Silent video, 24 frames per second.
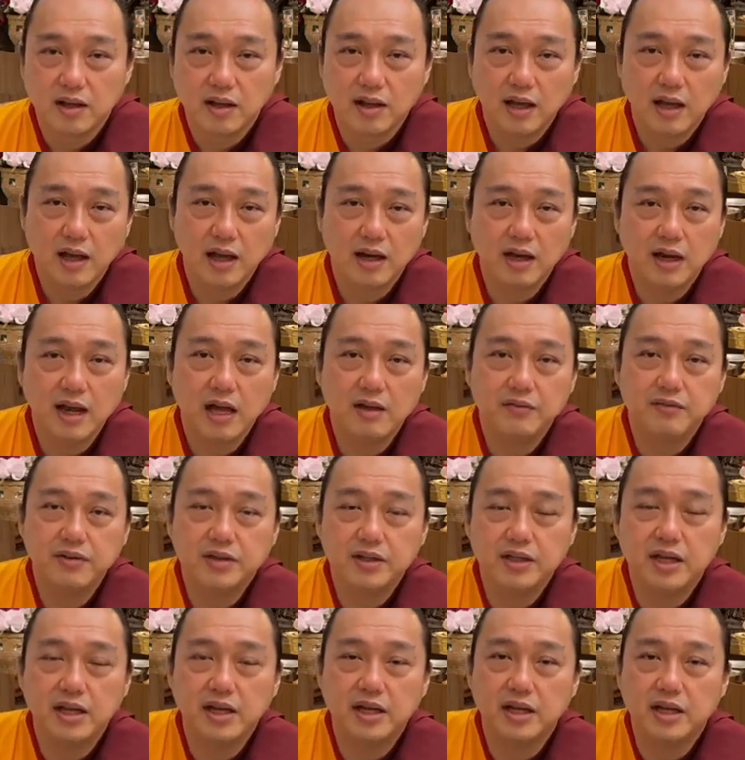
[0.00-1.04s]
And
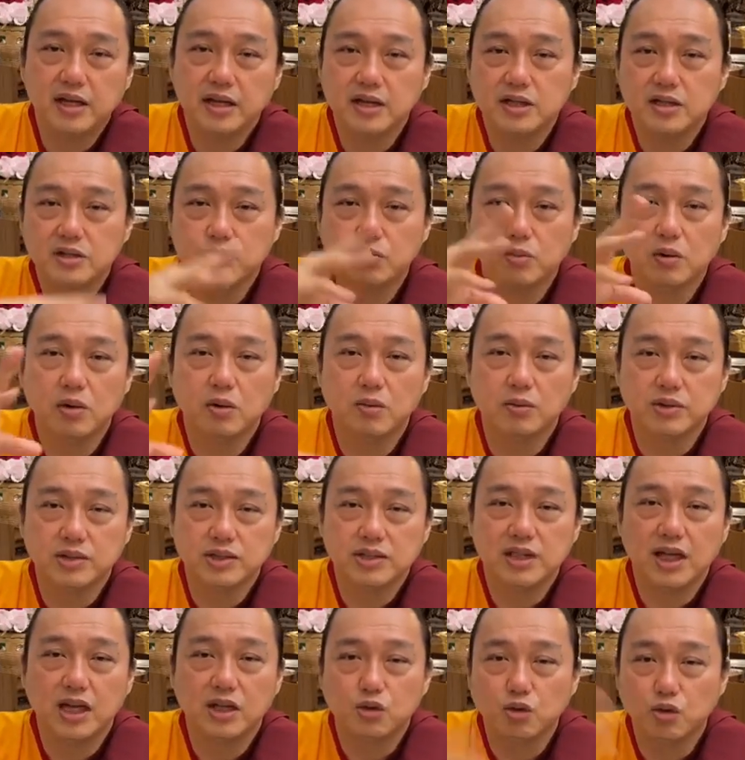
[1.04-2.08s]
everything in this world will
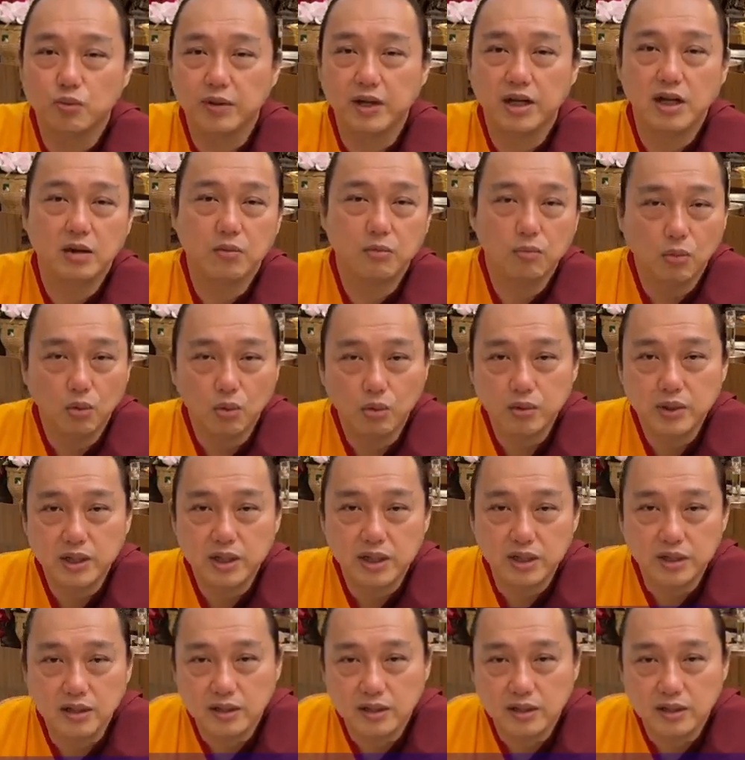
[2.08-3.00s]
start to become moldy